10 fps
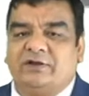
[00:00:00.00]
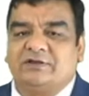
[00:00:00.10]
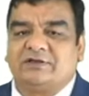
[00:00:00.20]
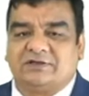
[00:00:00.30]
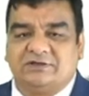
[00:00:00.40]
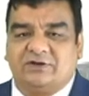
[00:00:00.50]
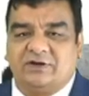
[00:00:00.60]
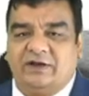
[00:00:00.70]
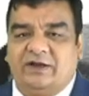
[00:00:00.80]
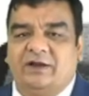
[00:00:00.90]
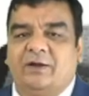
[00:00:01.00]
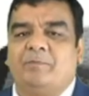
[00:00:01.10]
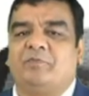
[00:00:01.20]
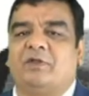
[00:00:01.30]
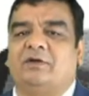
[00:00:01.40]
this? Generally,
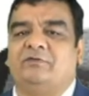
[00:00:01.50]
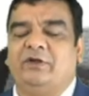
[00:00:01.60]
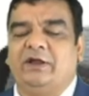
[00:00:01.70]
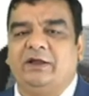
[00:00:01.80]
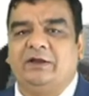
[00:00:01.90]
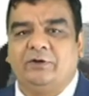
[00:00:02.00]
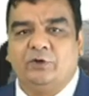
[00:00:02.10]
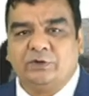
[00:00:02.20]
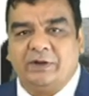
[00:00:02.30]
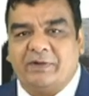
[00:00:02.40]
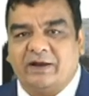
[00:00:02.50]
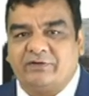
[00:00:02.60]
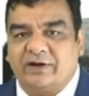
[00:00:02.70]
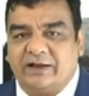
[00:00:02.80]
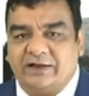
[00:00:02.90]
We do the
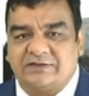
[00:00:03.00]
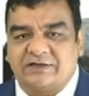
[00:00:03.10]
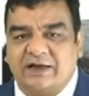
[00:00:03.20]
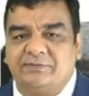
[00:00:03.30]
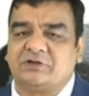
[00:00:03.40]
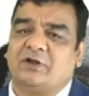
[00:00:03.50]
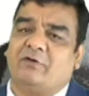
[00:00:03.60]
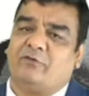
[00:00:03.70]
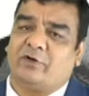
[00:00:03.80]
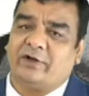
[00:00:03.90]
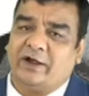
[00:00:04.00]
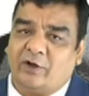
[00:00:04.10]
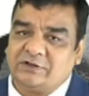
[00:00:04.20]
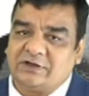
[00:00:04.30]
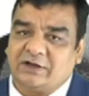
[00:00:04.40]
pancreatic enzymes. For
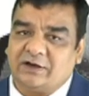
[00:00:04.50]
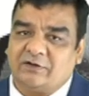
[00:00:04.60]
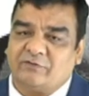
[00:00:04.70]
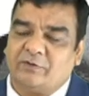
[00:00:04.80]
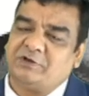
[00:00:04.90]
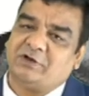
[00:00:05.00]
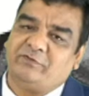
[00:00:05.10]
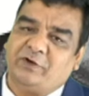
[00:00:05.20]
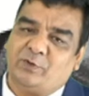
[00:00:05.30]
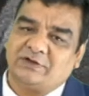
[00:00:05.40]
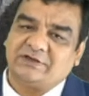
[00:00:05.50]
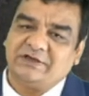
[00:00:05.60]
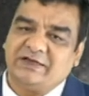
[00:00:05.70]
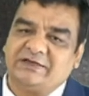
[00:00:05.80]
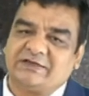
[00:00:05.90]
radiological confirmation, we do a
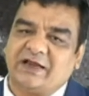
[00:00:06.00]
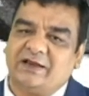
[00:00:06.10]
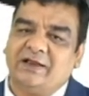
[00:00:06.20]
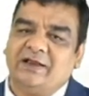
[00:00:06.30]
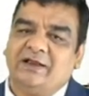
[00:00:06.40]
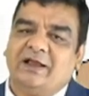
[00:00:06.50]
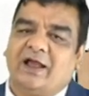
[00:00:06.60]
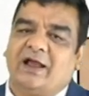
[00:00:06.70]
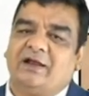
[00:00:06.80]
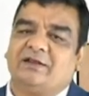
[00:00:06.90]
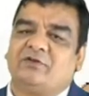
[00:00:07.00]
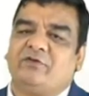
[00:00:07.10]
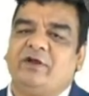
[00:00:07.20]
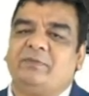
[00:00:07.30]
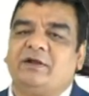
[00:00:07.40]
CT scan, and the
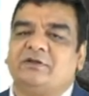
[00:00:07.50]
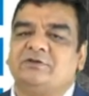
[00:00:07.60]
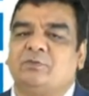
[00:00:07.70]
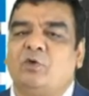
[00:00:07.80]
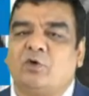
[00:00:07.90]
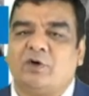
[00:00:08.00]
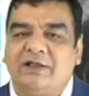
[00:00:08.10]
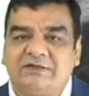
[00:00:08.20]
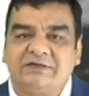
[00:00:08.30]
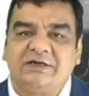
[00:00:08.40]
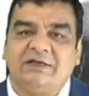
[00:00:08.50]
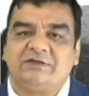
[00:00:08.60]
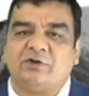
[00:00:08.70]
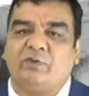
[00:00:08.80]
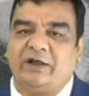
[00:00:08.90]
treatment is more or less
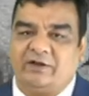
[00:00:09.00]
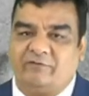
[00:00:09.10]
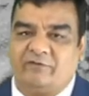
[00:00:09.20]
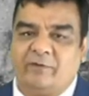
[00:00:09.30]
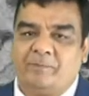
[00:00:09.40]
conservative.